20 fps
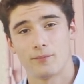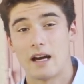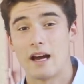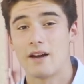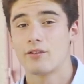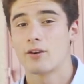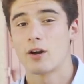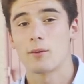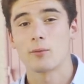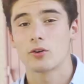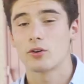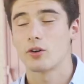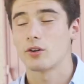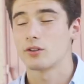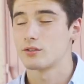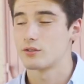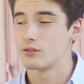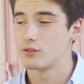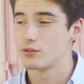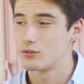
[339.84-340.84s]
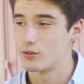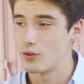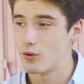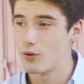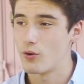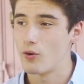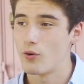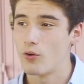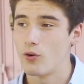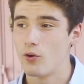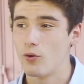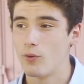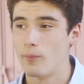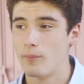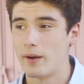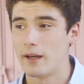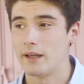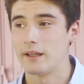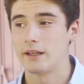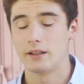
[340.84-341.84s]
I've come across so
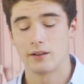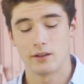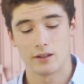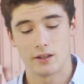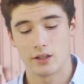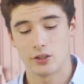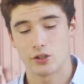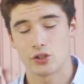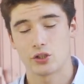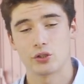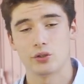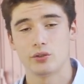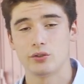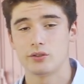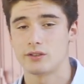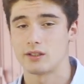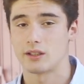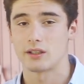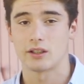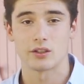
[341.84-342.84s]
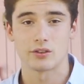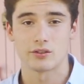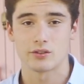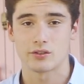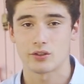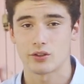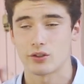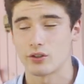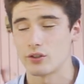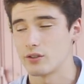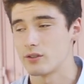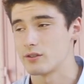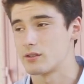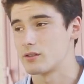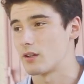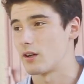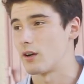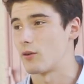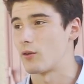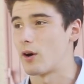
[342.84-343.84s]
many issues and
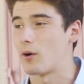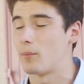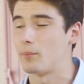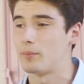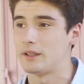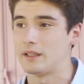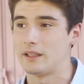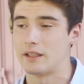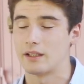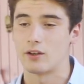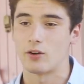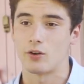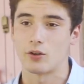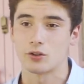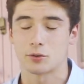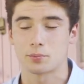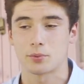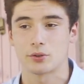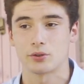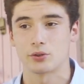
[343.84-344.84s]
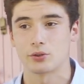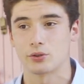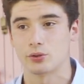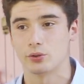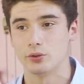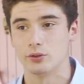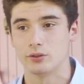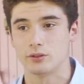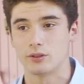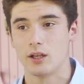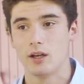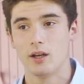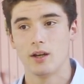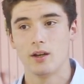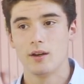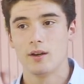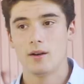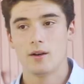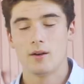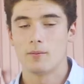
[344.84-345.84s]
concerns around being an entrepreneur who's,
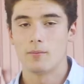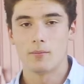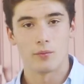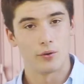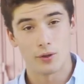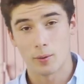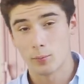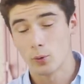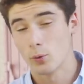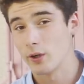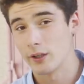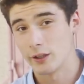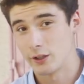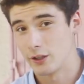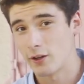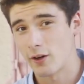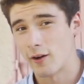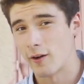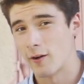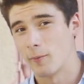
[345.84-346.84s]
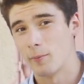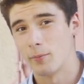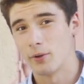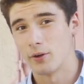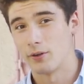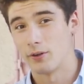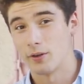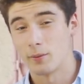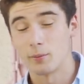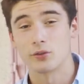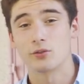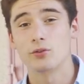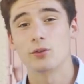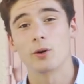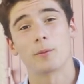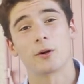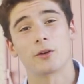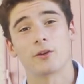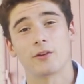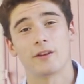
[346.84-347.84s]
number one, young, but number
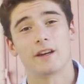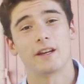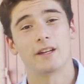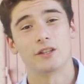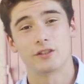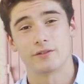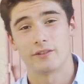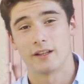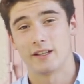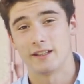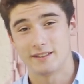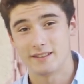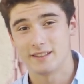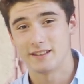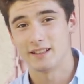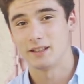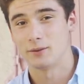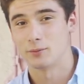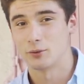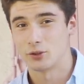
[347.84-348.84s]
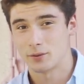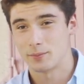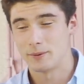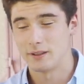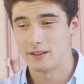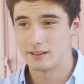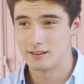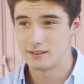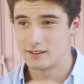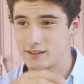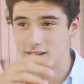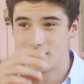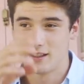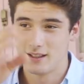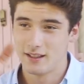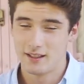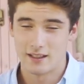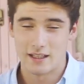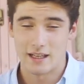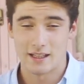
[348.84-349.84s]
two, I'm under the age of 18, which means,
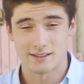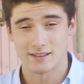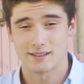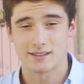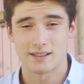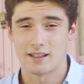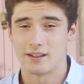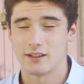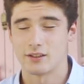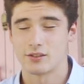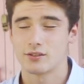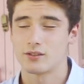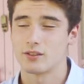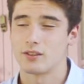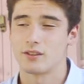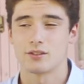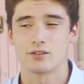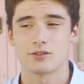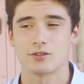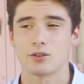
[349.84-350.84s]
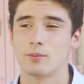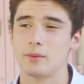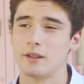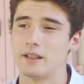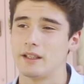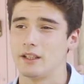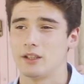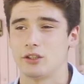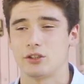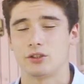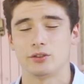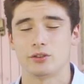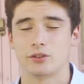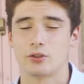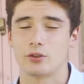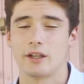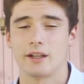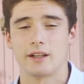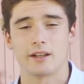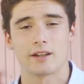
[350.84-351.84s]
as I said, there's so many issues
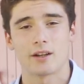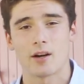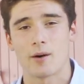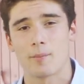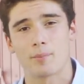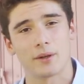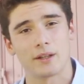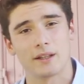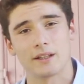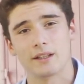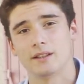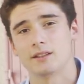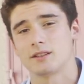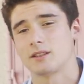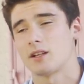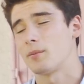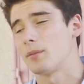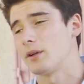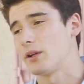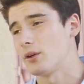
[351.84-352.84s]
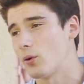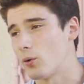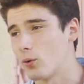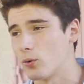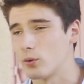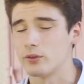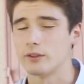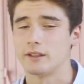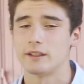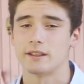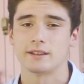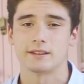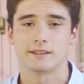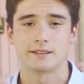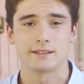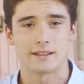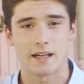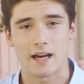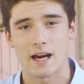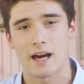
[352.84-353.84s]
creating companies, company
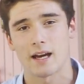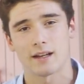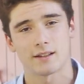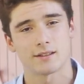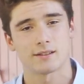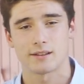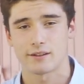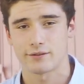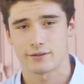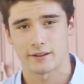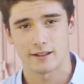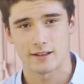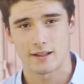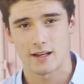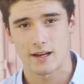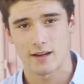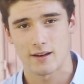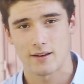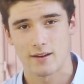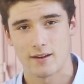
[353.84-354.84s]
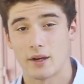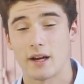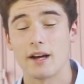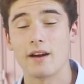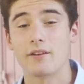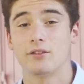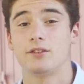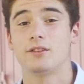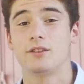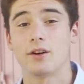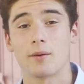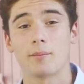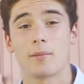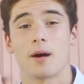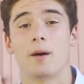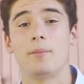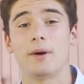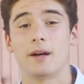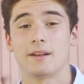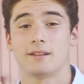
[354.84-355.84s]
holdings, tax, stuff like that. But I've done
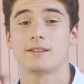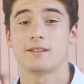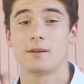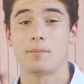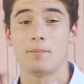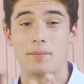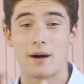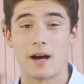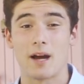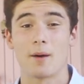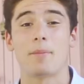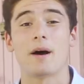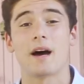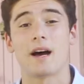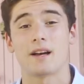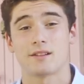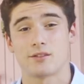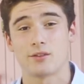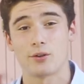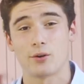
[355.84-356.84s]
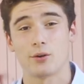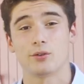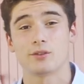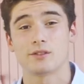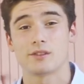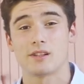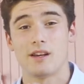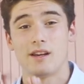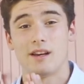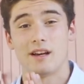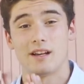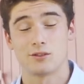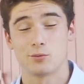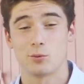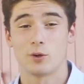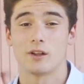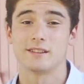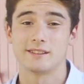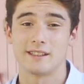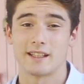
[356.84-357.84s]
my best to bypass those as
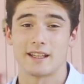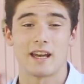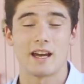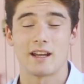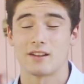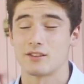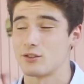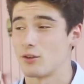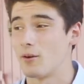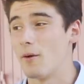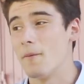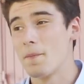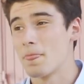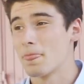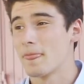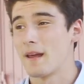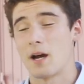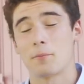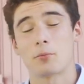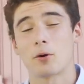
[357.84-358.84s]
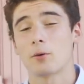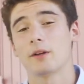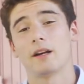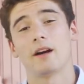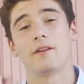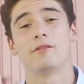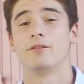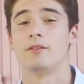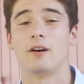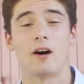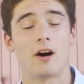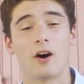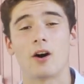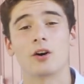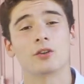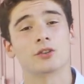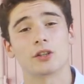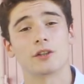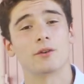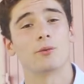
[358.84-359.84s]
well as I can. So I probably have
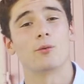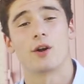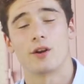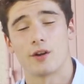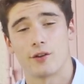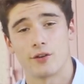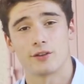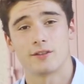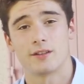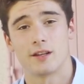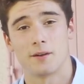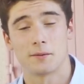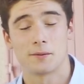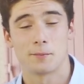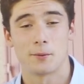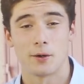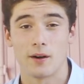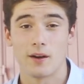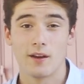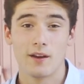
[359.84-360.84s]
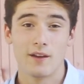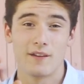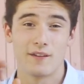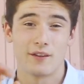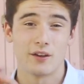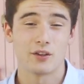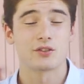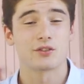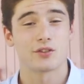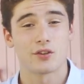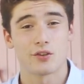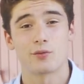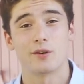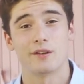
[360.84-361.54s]
101 other tips, but they're just